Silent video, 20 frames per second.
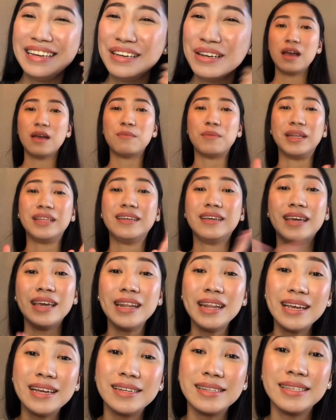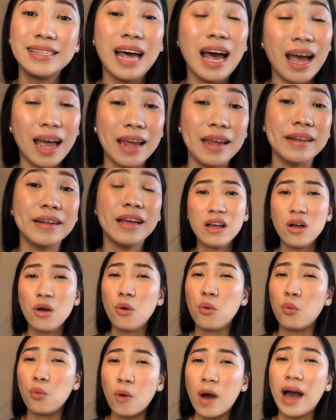But kidding aside,
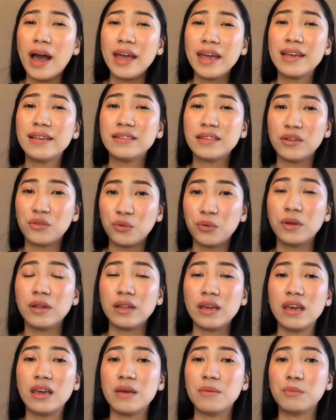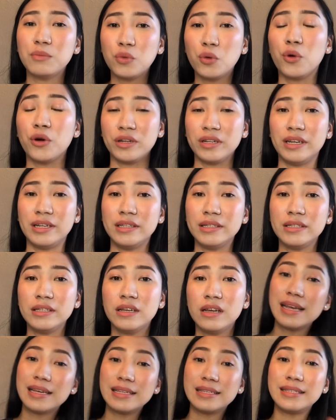why is it really important?
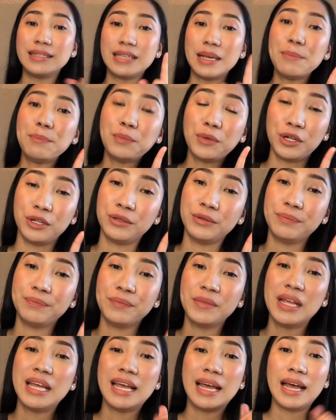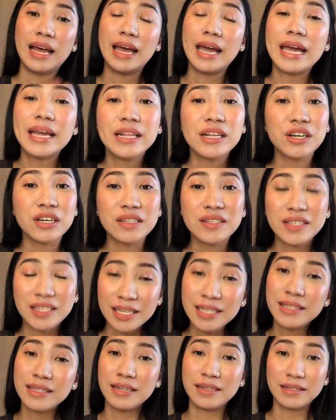Simple.
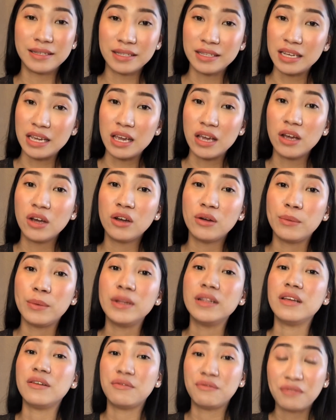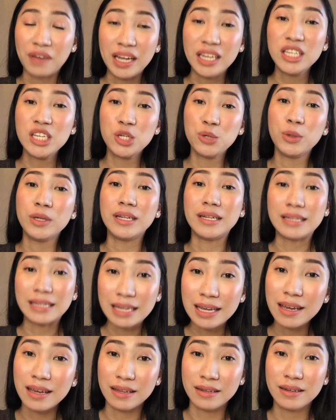Inconsistency will eventually
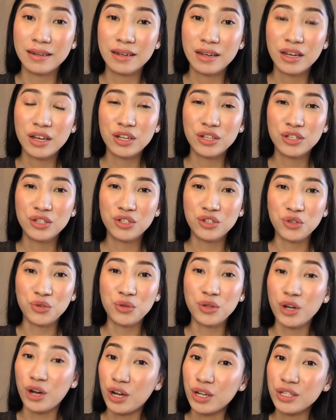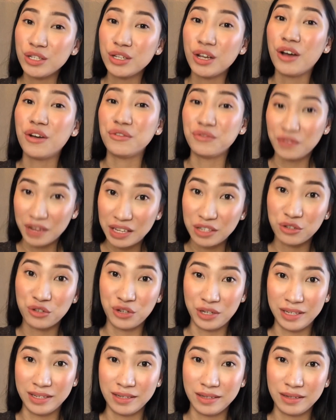lead to loss of interest.